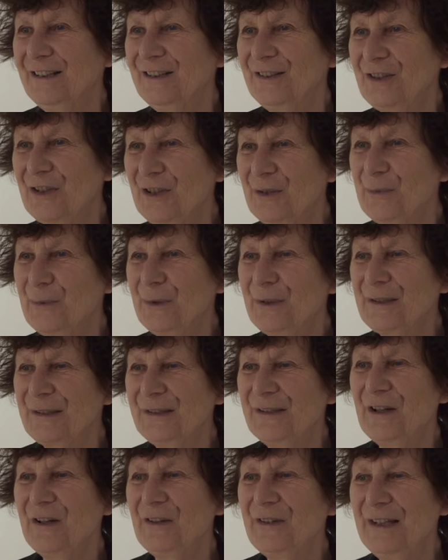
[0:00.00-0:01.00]
She
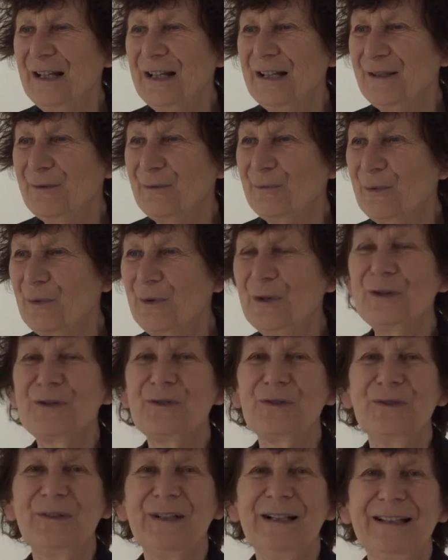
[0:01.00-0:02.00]
was not as
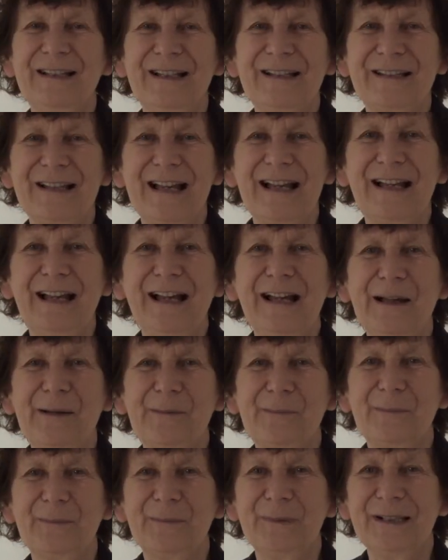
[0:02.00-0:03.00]
fortunate as I
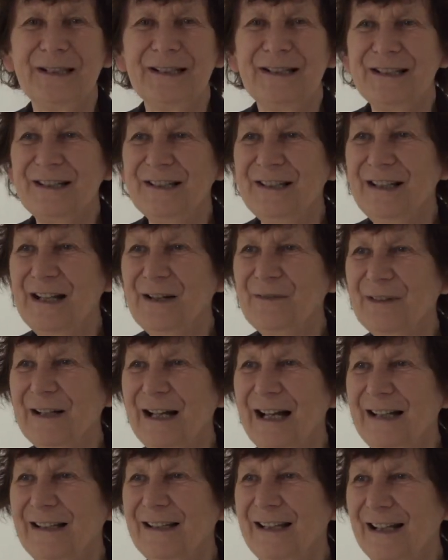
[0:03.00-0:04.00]
am. She never
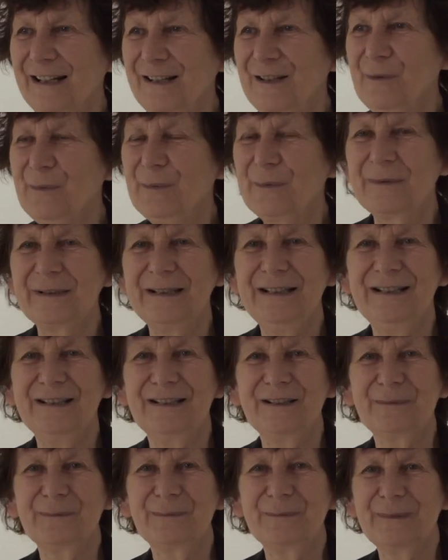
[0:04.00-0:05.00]
had any
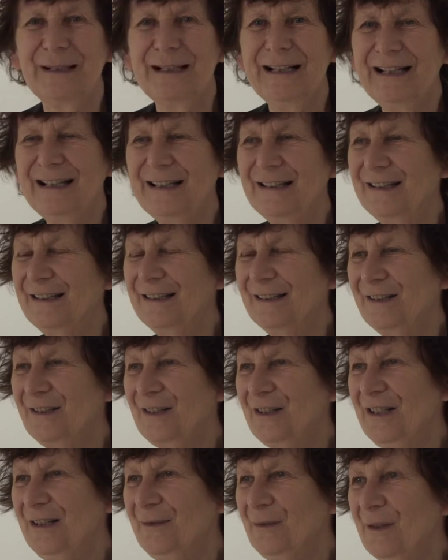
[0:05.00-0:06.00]
freedom, and
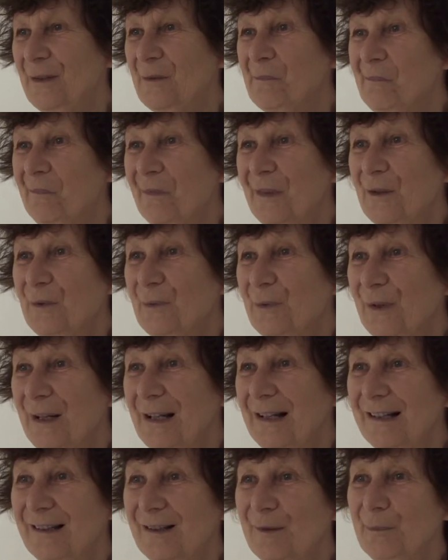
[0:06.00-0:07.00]
she for
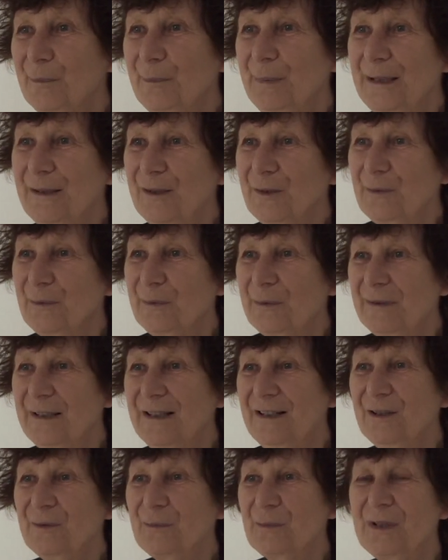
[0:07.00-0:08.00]
a little bit of
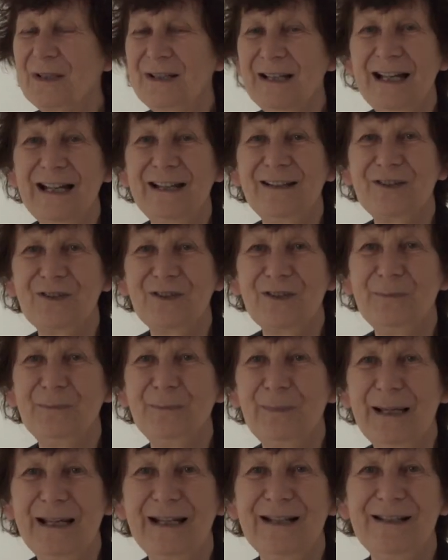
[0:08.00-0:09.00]
freedom she had, she
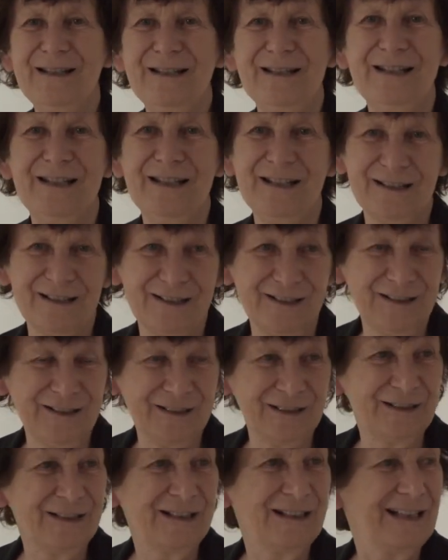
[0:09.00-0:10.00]
paid
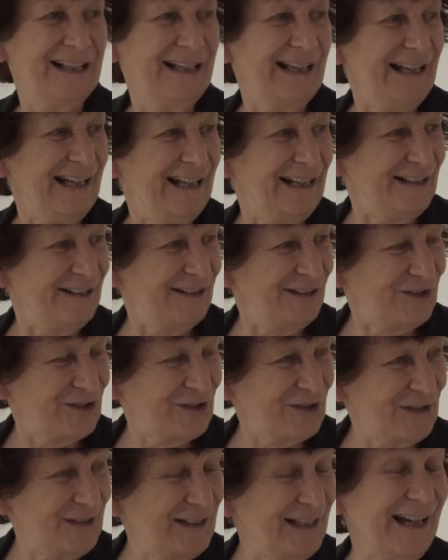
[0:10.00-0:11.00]
dearly. And
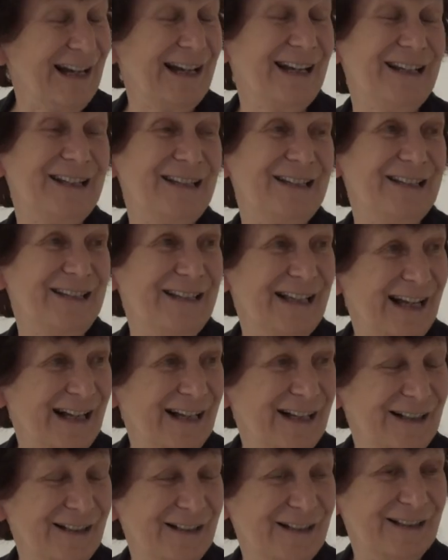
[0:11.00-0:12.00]
she died
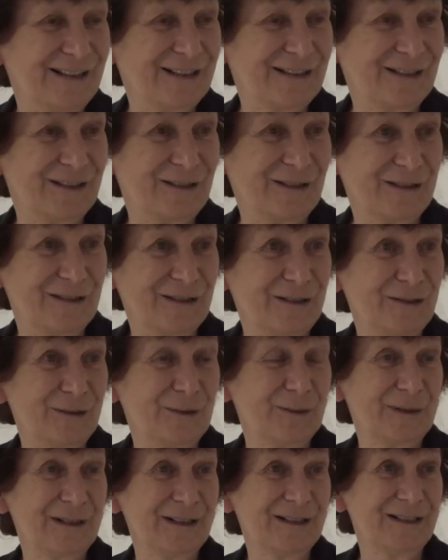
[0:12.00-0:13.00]
young,
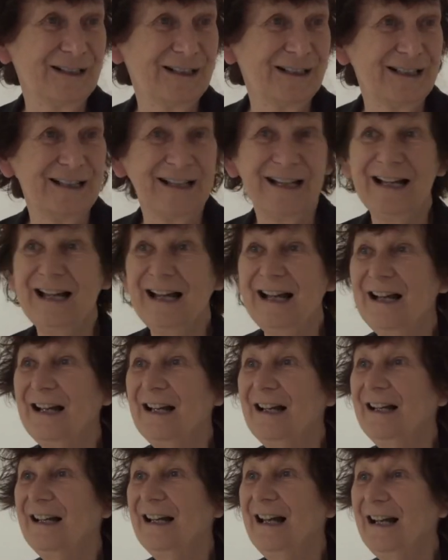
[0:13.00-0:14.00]
looking
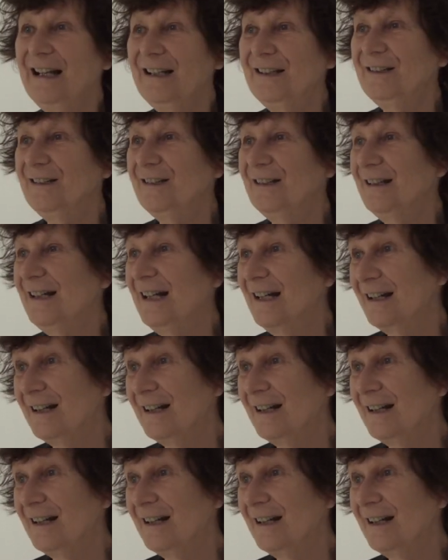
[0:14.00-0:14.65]
at her